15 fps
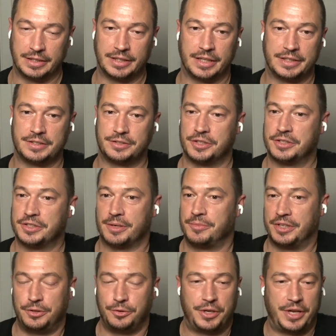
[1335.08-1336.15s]
And that's just
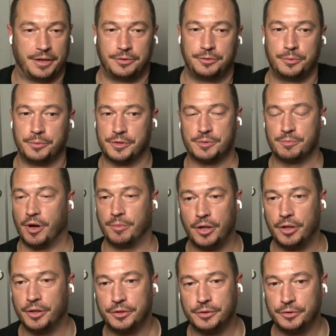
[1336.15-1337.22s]
something you can't do with small
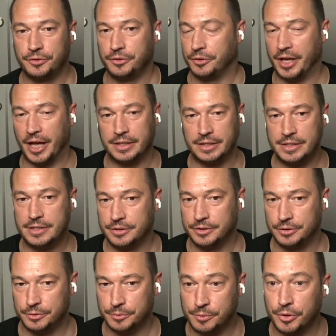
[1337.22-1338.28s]
molecules. You can't
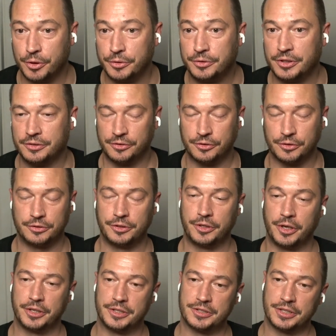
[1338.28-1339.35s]
easily do with proteins, certainly
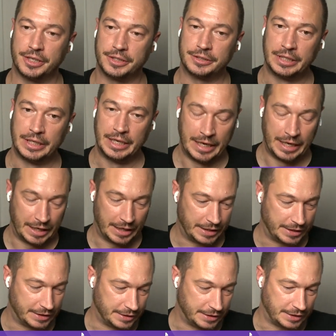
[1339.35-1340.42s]
not at scale.
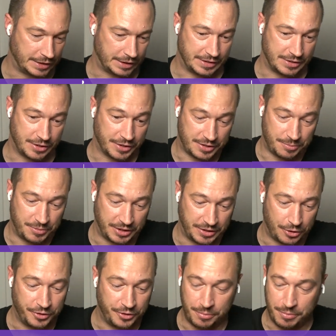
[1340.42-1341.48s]
And that's not something
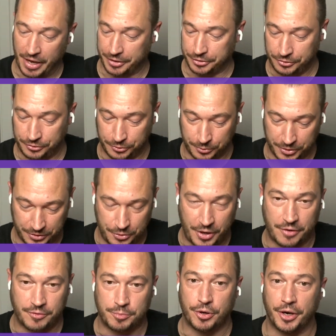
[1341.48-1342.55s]
that only matters when
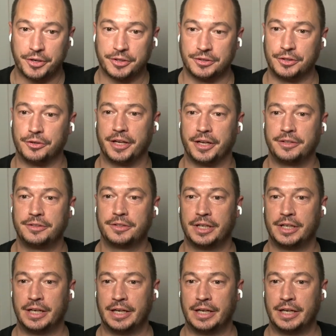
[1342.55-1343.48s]
you have a product in your hand.